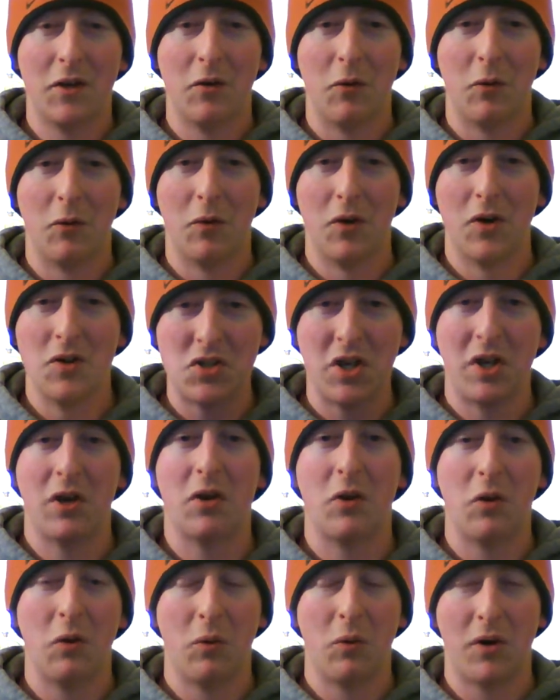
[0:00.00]
or in
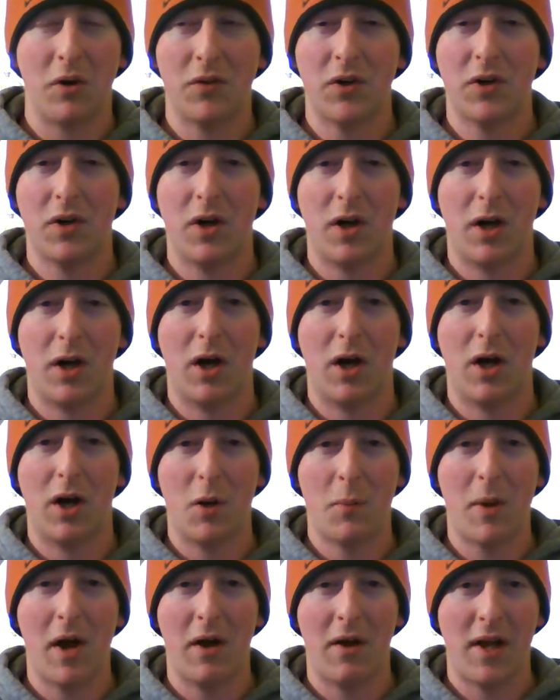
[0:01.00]
general, whatever,
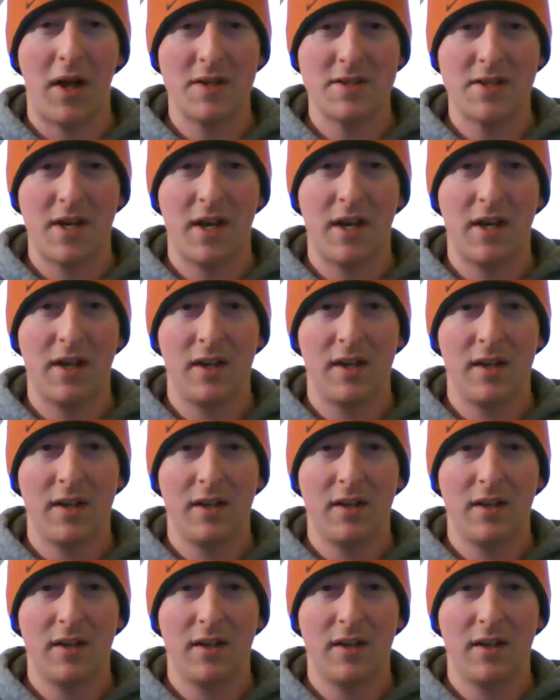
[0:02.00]
about hentai,